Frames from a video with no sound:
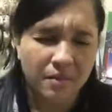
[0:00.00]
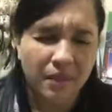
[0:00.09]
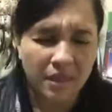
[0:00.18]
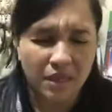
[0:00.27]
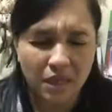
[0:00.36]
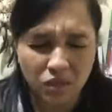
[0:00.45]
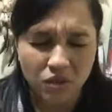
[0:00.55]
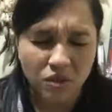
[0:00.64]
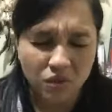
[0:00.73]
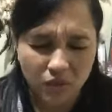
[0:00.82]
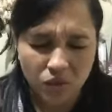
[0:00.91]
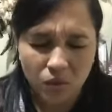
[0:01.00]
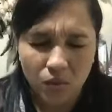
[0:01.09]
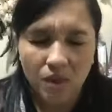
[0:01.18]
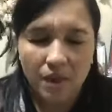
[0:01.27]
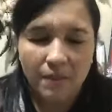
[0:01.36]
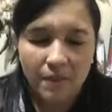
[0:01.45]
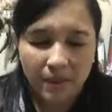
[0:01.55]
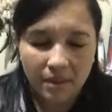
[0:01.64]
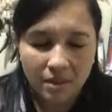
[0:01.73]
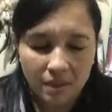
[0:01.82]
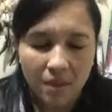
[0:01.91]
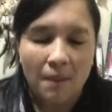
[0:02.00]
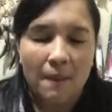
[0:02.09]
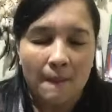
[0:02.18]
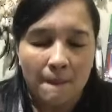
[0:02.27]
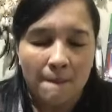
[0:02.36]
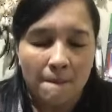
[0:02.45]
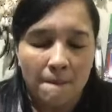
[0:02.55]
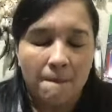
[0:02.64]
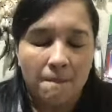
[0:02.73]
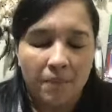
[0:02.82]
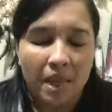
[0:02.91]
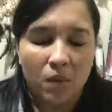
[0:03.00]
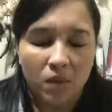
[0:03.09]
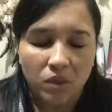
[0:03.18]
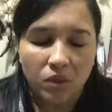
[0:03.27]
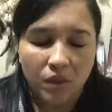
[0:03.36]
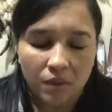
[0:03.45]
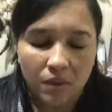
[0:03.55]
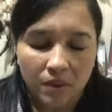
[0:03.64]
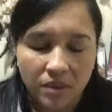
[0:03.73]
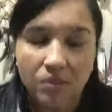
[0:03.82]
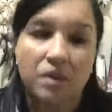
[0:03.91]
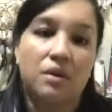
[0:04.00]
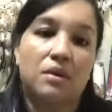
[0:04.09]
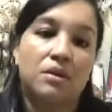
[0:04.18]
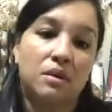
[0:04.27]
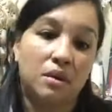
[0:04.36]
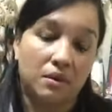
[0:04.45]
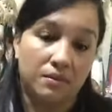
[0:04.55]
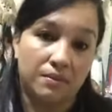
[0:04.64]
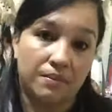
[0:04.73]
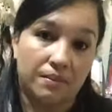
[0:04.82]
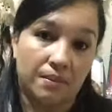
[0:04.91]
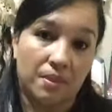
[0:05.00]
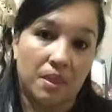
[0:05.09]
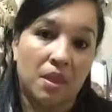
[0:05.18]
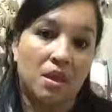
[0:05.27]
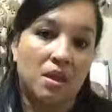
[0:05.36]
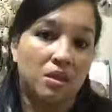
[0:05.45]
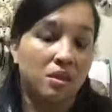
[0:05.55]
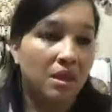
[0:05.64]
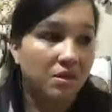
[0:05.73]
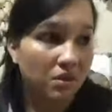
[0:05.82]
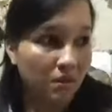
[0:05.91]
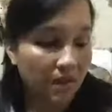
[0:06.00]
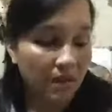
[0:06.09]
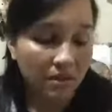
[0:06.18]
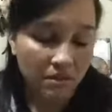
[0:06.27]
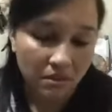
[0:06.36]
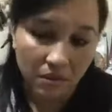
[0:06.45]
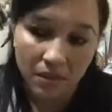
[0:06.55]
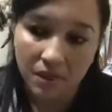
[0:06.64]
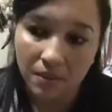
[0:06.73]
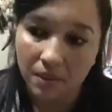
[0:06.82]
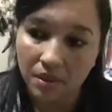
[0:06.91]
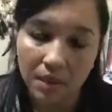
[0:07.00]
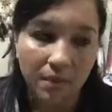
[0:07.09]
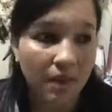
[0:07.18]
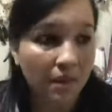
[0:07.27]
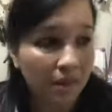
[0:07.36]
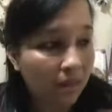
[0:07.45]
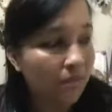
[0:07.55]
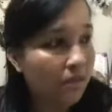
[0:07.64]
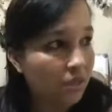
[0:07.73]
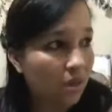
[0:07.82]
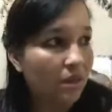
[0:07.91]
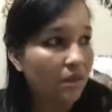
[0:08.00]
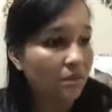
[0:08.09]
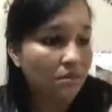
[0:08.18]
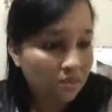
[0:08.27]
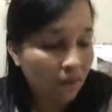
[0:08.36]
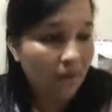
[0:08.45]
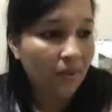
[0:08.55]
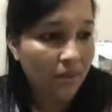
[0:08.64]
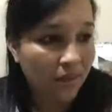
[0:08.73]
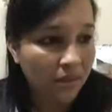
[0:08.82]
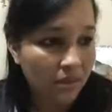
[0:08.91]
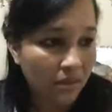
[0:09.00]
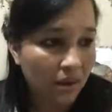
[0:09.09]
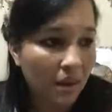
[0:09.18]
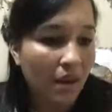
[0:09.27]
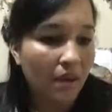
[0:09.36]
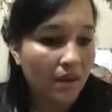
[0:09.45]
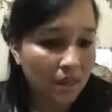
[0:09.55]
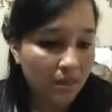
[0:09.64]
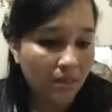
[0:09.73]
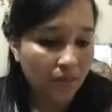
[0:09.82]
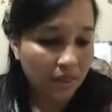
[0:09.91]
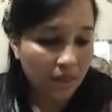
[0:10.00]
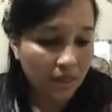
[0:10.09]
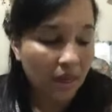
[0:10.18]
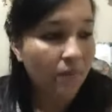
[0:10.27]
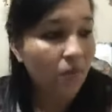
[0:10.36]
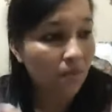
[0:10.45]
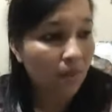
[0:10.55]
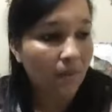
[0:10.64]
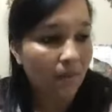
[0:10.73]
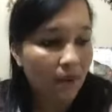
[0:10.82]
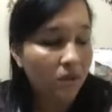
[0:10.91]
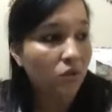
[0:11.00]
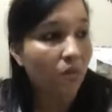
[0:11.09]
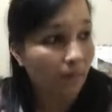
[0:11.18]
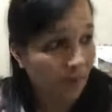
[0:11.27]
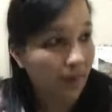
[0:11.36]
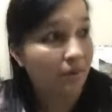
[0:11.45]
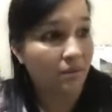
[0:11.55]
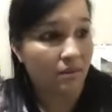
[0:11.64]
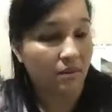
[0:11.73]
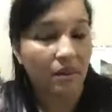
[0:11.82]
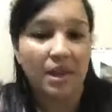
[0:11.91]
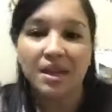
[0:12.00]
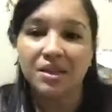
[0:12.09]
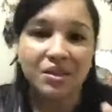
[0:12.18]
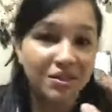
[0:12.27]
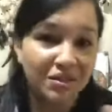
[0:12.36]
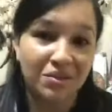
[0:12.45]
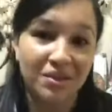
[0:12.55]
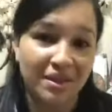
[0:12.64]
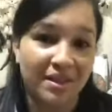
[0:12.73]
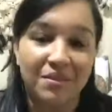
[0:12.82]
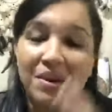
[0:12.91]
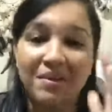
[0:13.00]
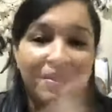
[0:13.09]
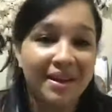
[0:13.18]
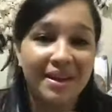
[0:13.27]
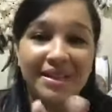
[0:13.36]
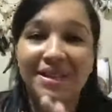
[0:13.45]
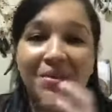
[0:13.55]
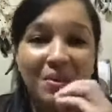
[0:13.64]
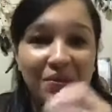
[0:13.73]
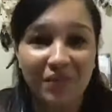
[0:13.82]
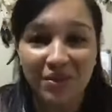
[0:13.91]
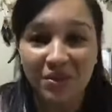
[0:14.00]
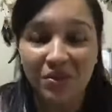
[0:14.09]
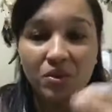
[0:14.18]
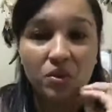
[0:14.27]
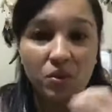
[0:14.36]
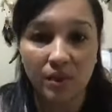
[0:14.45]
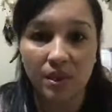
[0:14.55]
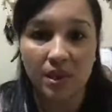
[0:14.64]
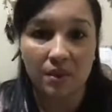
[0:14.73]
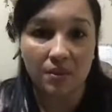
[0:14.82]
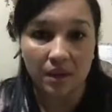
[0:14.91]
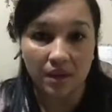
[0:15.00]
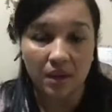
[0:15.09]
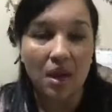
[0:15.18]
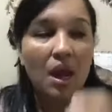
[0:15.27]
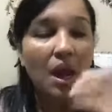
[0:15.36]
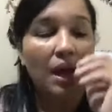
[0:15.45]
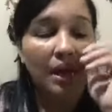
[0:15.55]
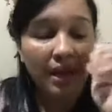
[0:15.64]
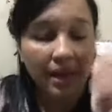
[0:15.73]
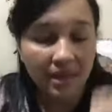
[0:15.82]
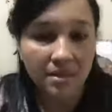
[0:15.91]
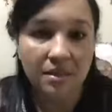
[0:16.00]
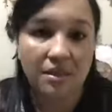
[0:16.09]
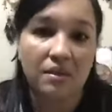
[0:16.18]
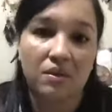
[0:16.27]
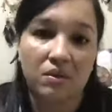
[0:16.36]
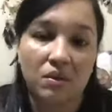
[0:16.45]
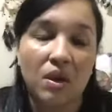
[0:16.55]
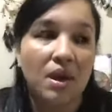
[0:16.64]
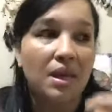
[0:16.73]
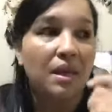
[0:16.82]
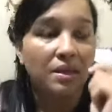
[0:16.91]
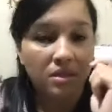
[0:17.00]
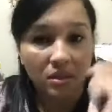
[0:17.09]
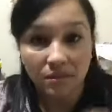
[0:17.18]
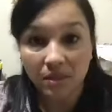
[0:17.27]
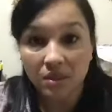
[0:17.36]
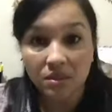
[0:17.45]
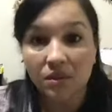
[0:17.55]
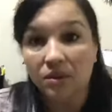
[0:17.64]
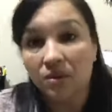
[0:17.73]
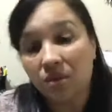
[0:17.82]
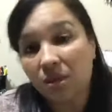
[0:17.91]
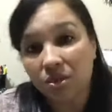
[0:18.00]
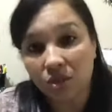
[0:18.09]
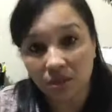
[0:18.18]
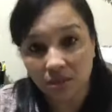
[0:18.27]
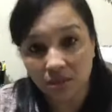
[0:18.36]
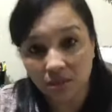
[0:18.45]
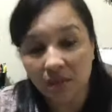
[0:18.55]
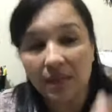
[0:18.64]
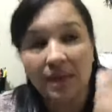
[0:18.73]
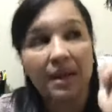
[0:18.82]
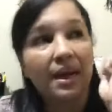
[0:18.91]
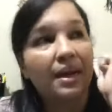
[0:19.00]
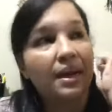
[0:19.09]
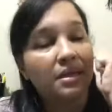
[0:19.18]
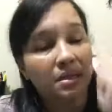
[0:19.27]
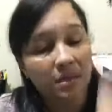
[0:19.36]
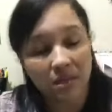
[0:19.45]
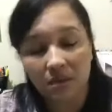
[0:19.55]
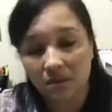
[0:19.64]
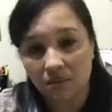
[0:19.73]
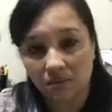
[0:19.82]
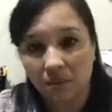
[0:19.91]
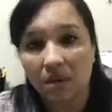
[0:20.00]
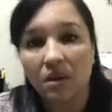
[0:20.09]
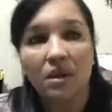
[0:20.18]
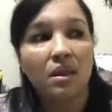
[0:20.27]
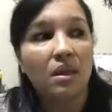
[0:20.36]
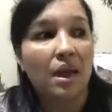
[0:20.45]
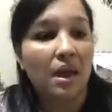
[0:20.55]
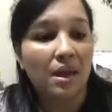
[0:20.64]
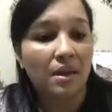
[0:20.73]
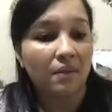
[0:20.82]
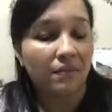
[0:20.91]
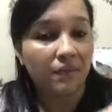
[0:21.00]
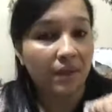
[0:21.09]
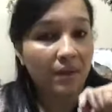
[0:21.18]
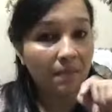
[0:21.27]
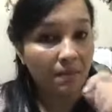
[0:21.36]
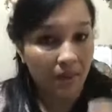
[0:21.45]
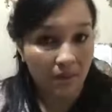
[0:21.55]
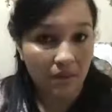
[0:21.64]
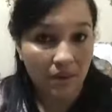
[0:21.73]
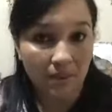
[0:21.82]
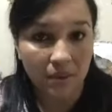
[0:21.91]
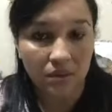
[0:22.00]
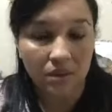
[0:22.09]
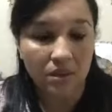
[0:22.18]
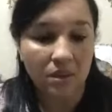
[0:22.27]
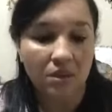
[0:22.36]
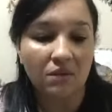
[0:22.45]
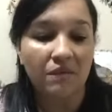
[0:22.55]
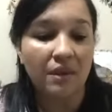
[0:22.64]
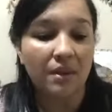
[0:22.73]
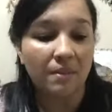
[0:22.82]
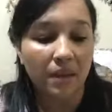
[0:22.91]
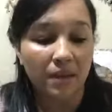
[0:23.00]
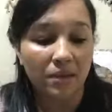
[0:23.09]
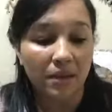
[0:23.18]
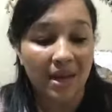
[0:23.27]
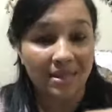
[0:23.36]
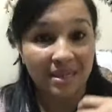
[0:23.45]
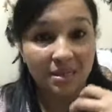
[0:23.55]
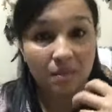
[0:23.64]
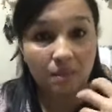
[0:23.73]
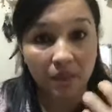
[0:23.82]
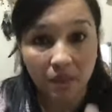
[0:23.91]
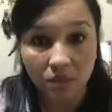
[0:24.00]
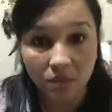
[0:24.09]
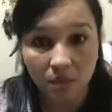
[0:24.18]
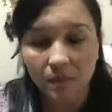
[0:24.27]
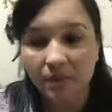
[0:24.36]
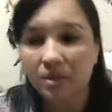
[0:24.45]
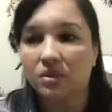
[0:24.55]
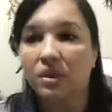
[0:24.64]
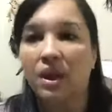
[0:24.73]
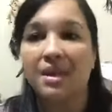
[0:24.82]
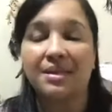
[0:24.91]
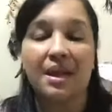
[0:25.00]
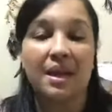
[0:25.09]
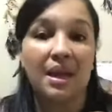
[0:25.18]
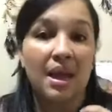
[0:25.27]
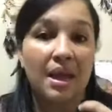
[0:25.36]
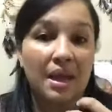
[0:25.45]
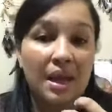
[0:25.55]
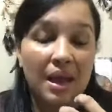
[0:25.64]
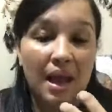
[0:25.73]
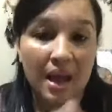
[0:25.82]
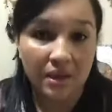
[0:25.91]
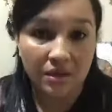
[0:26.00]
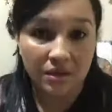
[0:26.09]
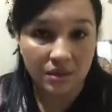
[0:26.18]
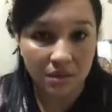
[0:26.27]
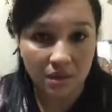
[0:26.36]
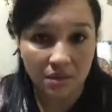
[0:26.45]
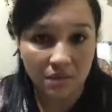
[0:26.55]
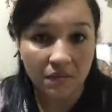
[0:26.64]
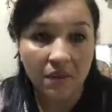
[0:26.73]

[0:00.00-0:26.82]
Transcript: meditation is going to work. Let me meditate. I want to hear you. I want to hear you. No, just like, you know what? You know what I want. I'm gonna keep studying about this. I'm gonna keep reading. I'm doing my part. You better. Just do it. Whatever it is that works for you, do it that way. And I can tell you that something is going to start changing. I can guarantee you that feeling better about yourself, feeling better as a spiritual person, as a higher self,